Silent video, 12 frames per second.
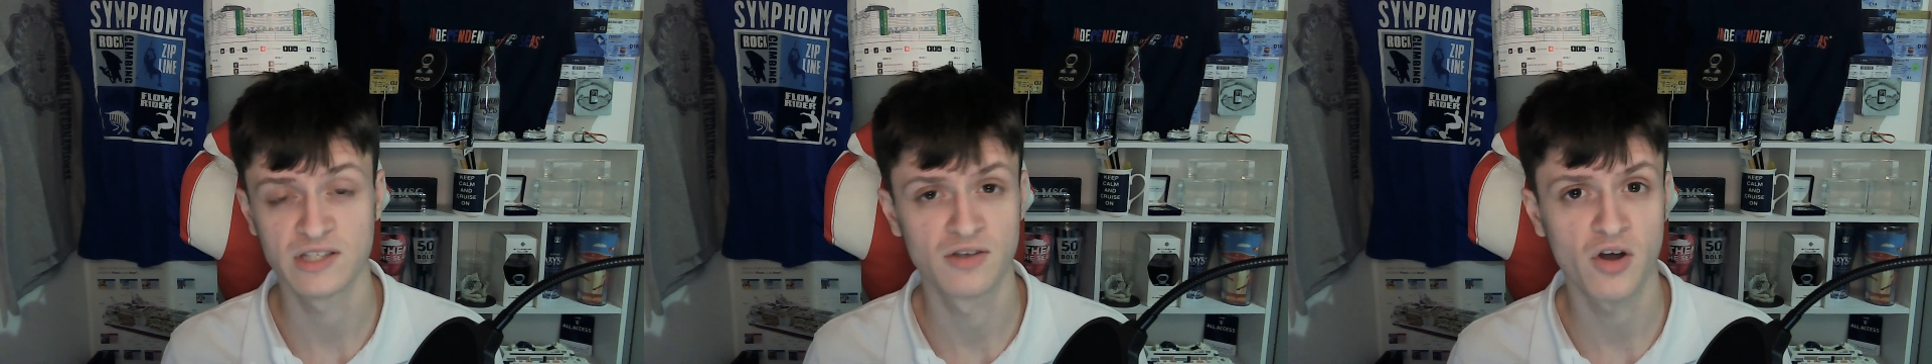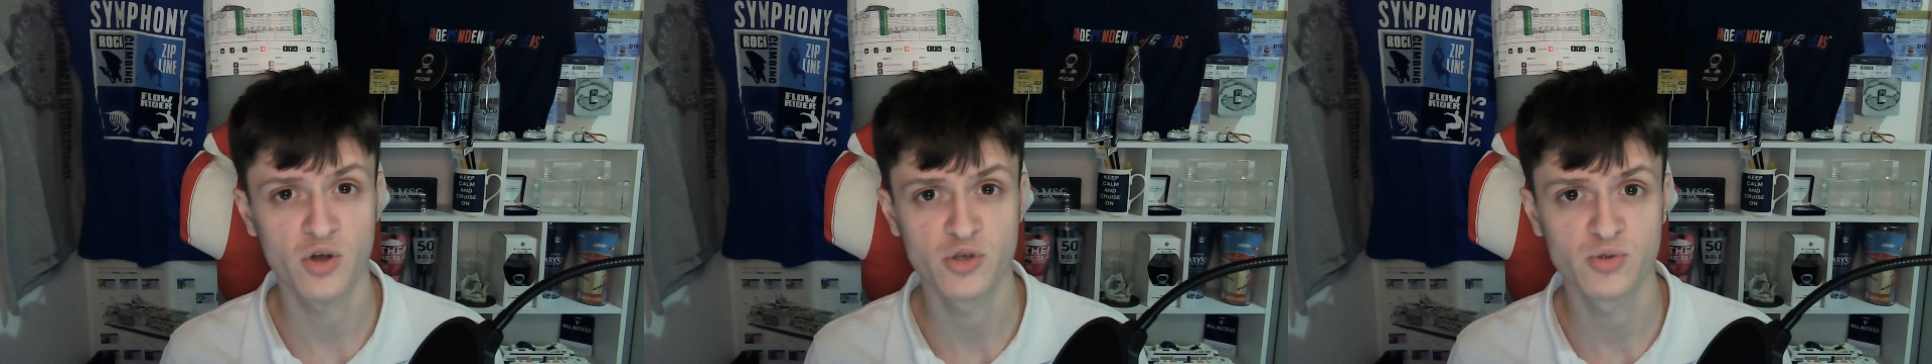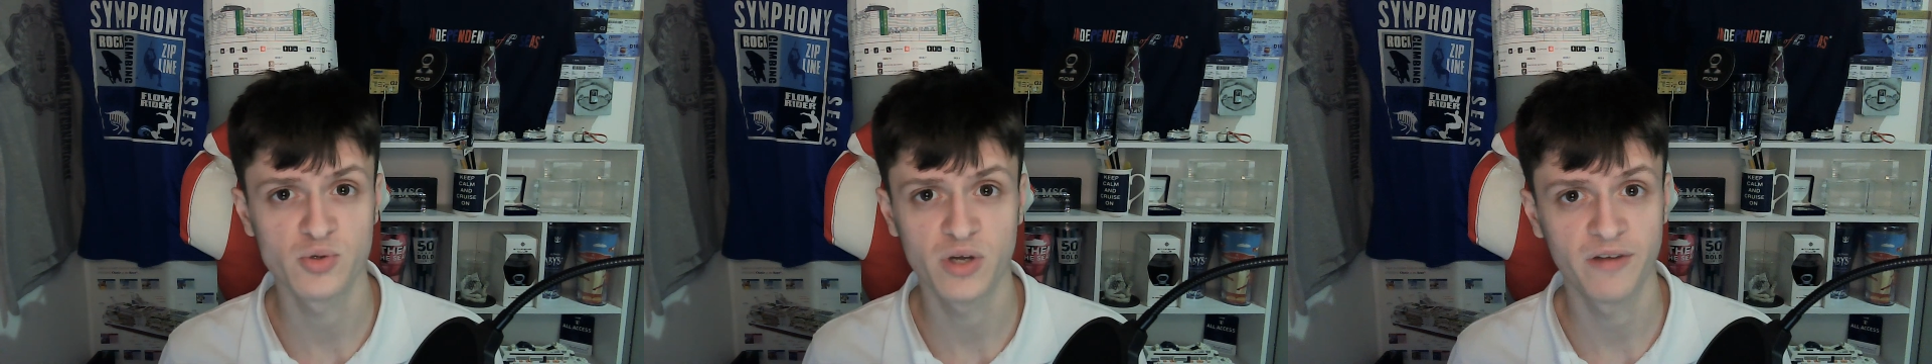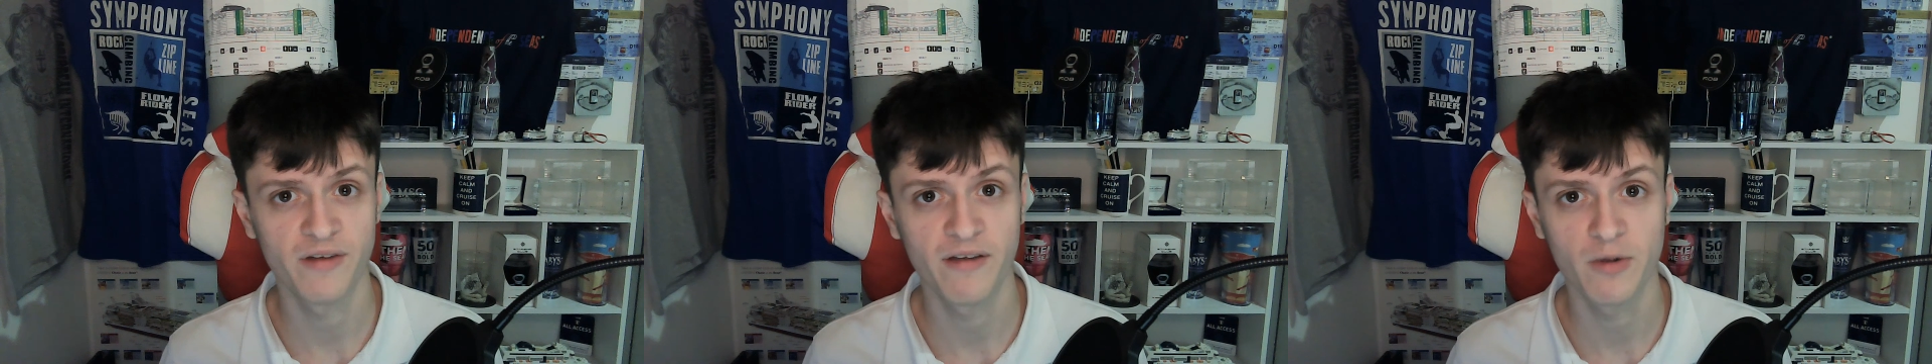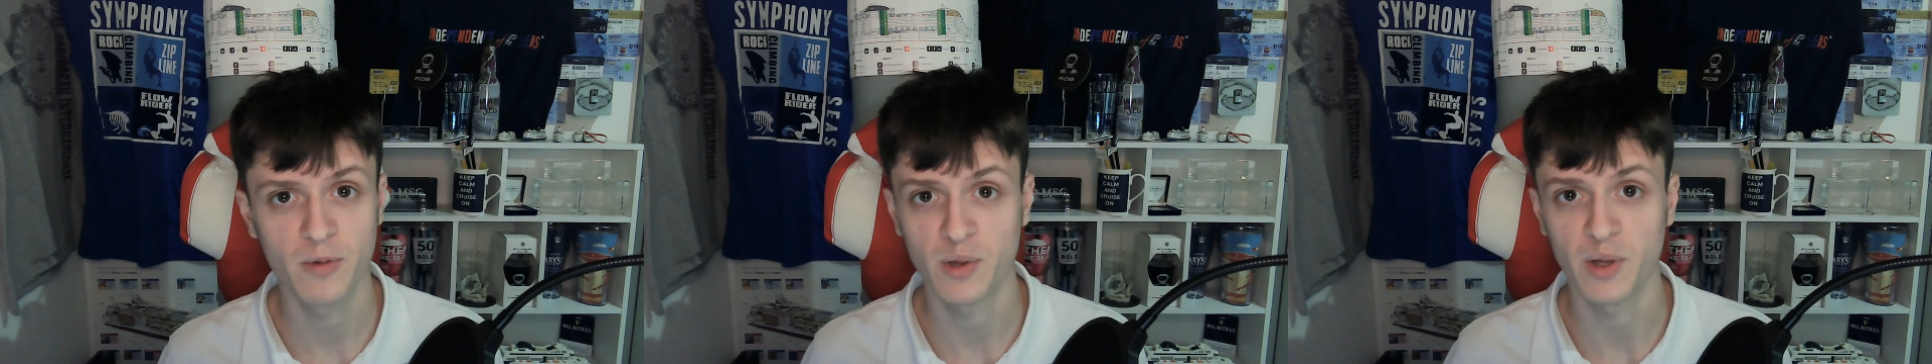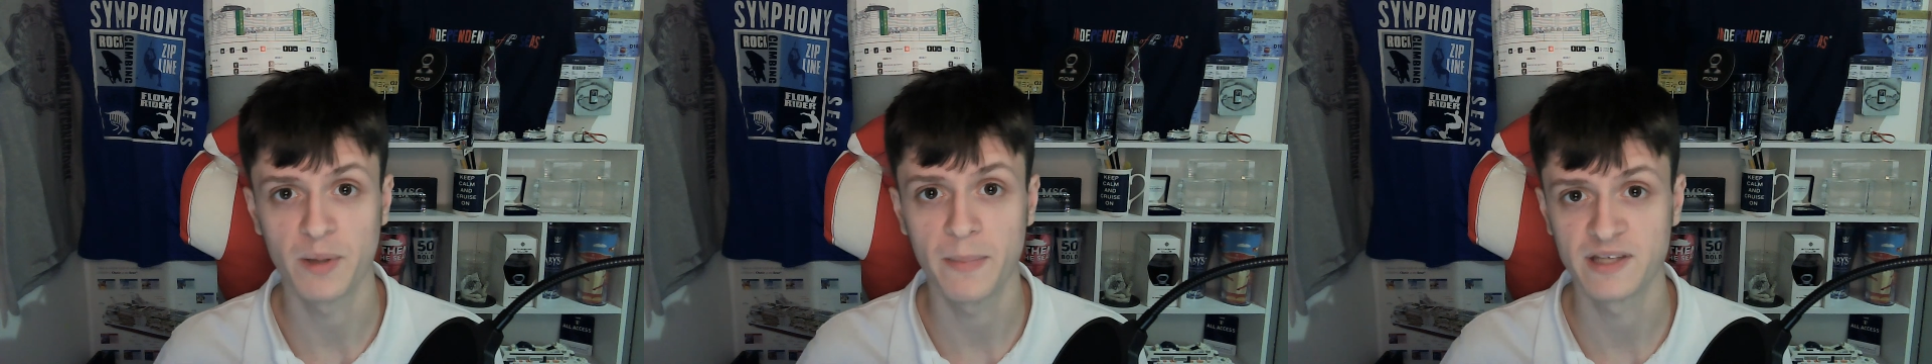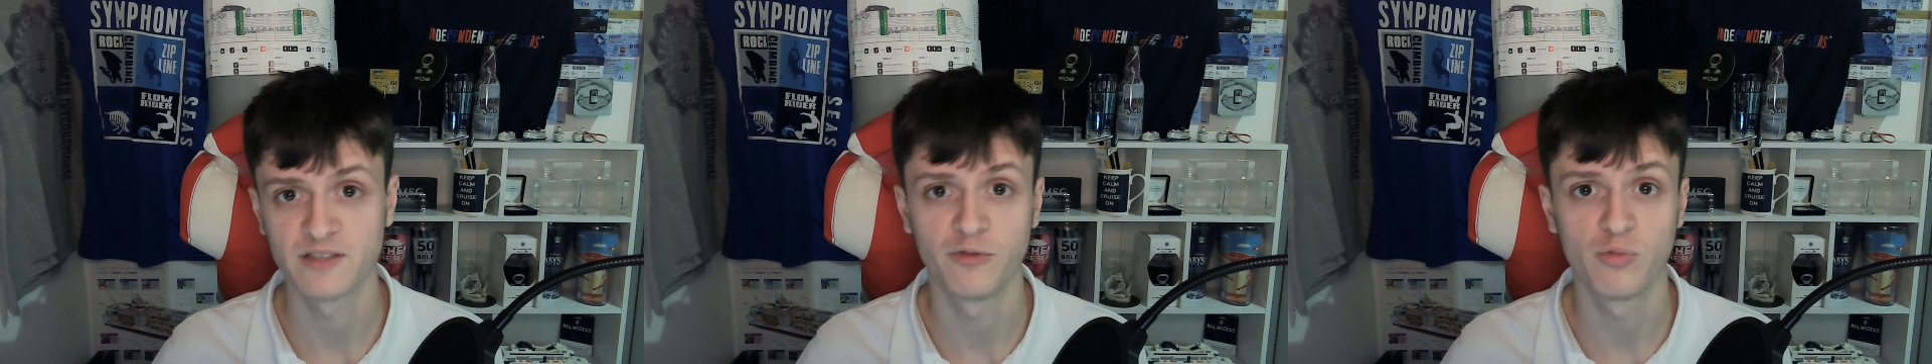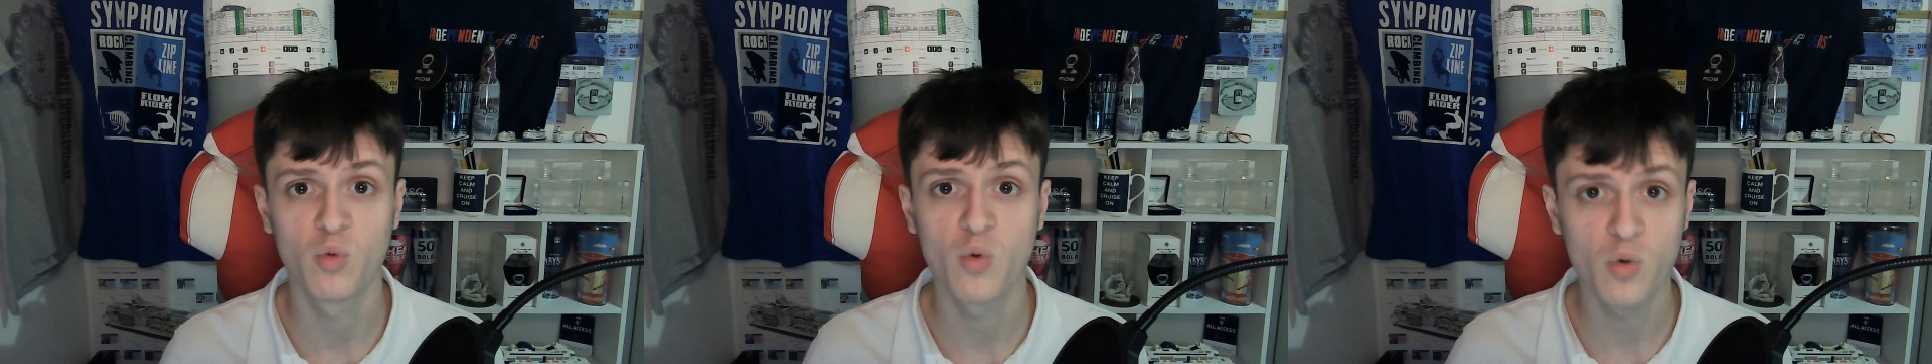castle kind of area with like the massive
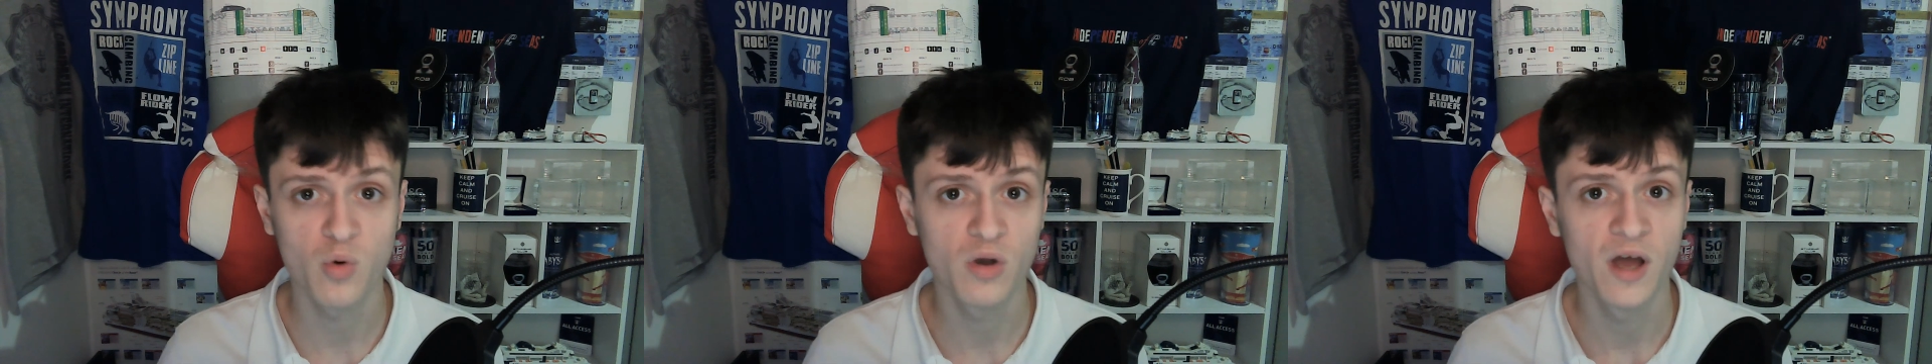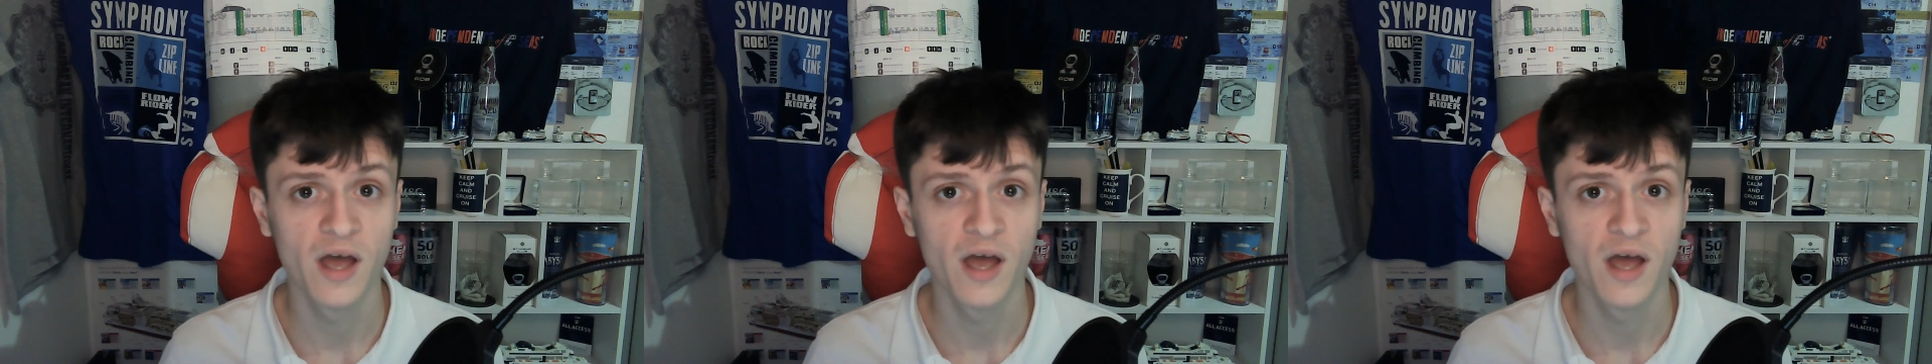wall,